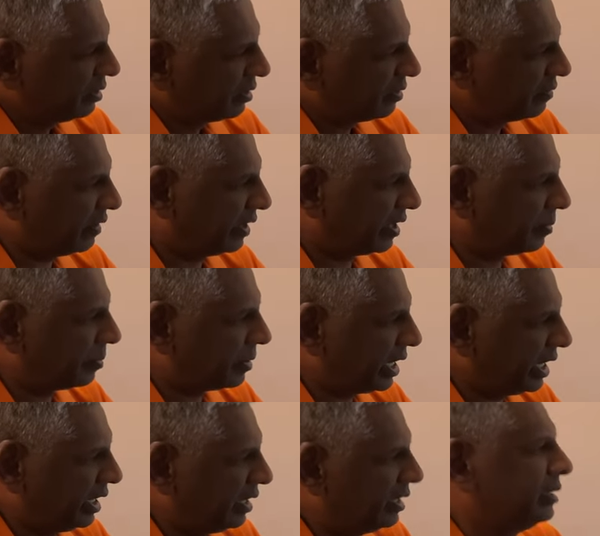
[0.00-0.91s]
Very
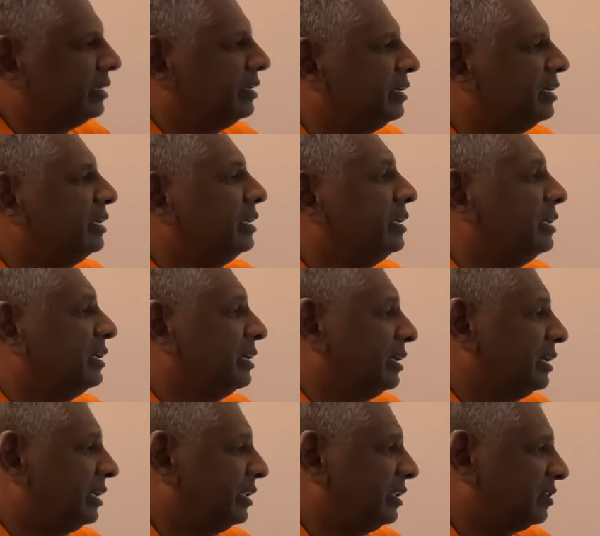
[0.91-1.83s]
bright,
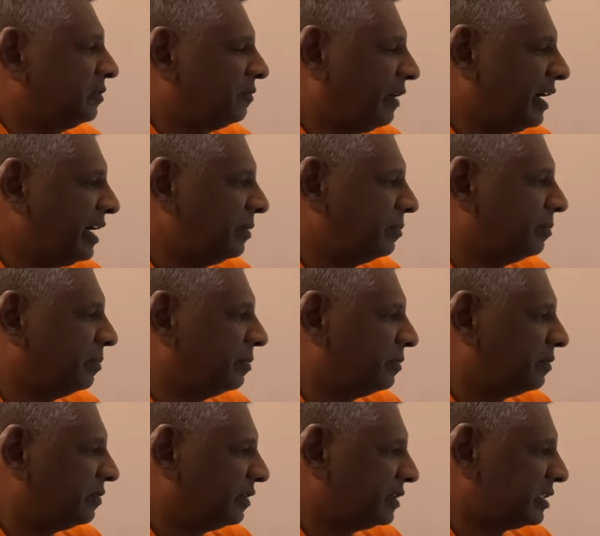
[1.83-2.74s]
and this white
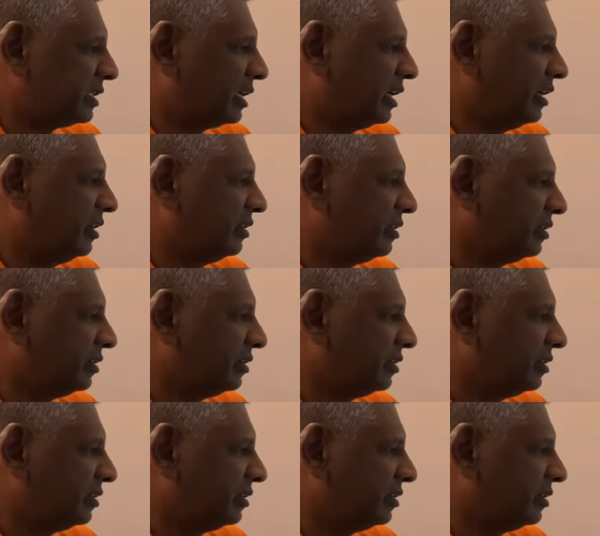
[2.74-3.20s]
facade.